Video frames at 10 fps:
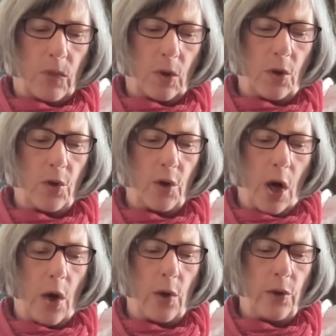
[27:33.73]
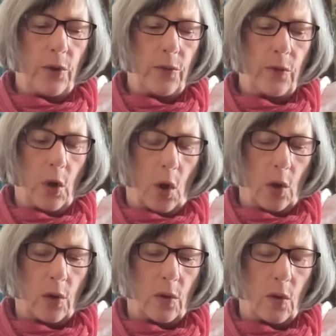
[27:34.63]
you know you've got
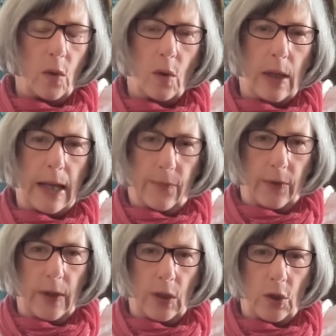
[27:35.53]
everything